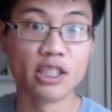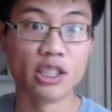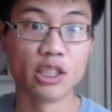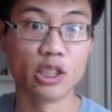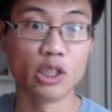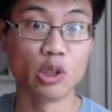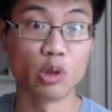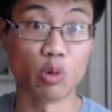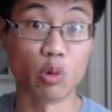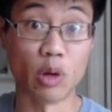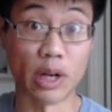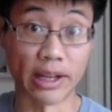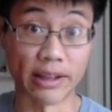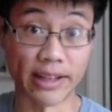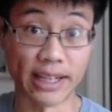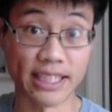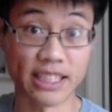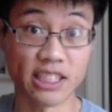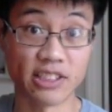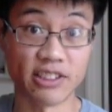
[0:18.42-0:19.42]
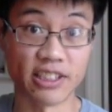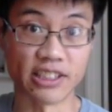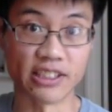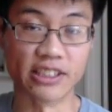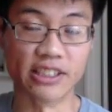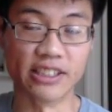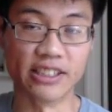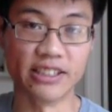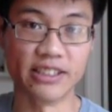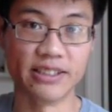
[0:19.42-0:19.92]
Twilight
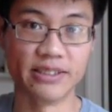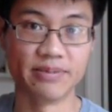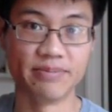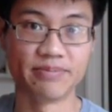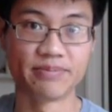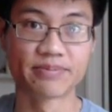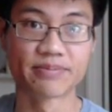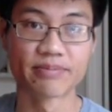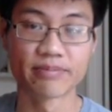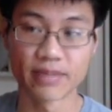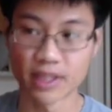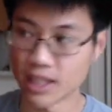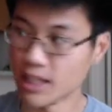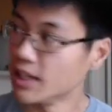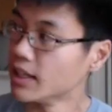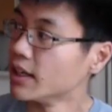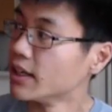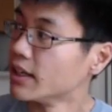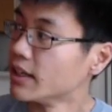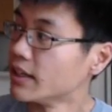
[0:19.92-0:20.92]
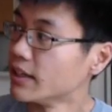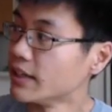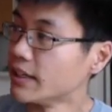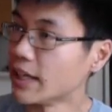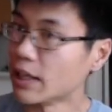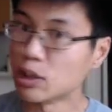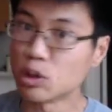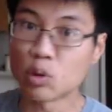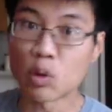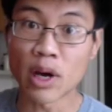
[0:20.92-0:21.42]
Struggle.
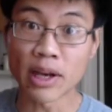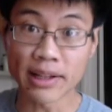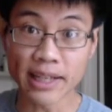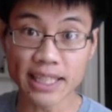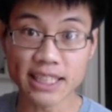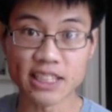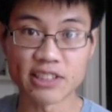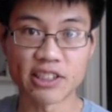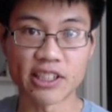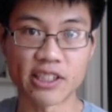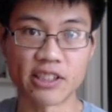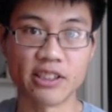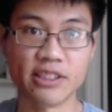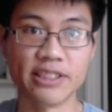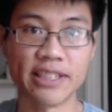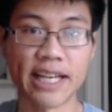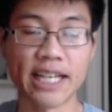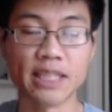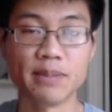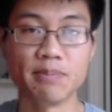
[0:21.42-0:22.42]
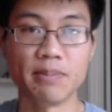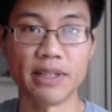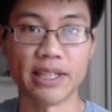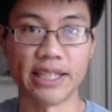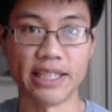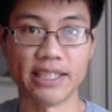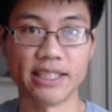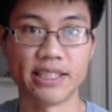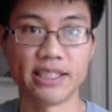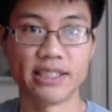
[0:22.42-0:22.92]
Now, Twilight Struggle takes
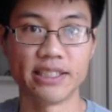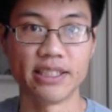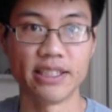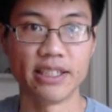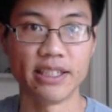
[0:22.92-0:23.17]
place